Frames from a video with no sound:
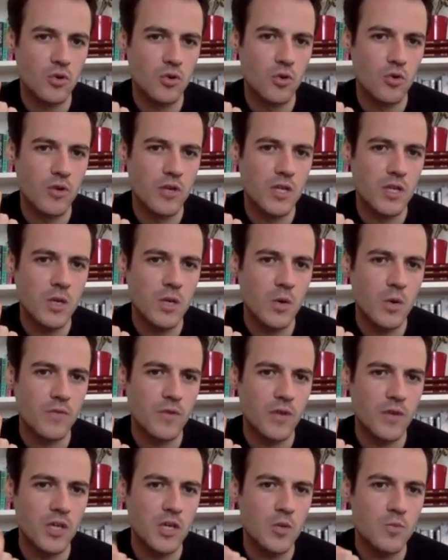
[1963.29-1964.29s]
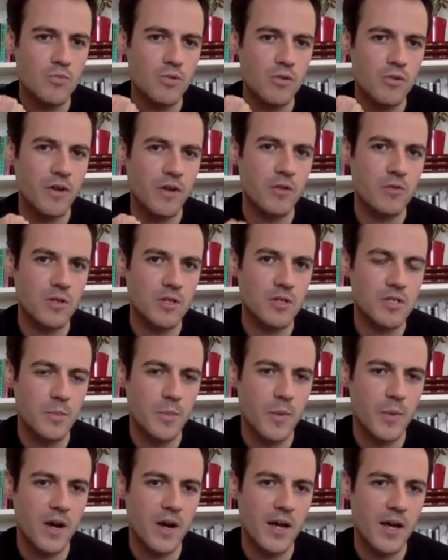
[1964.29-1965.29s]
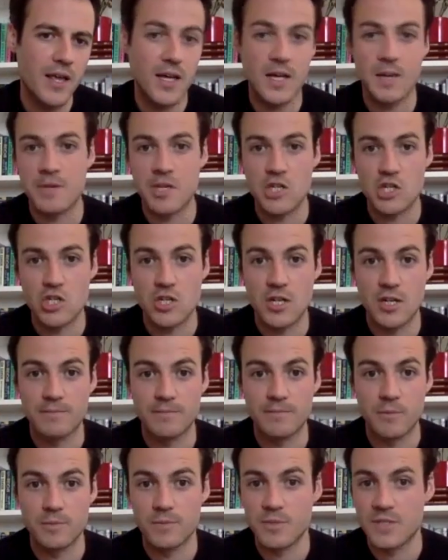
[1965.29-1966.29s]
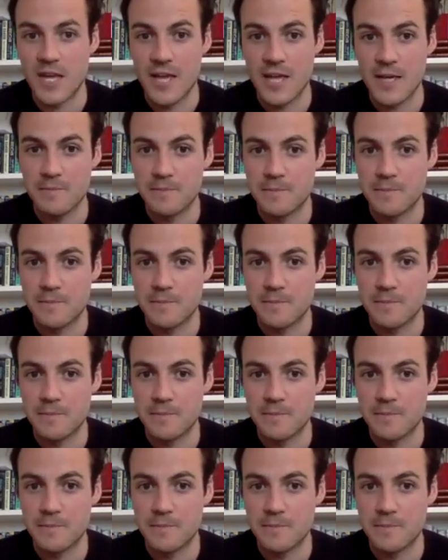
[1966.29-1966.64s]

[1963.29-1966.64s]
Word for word: or are you off, are you provoked by a commissioner? Say,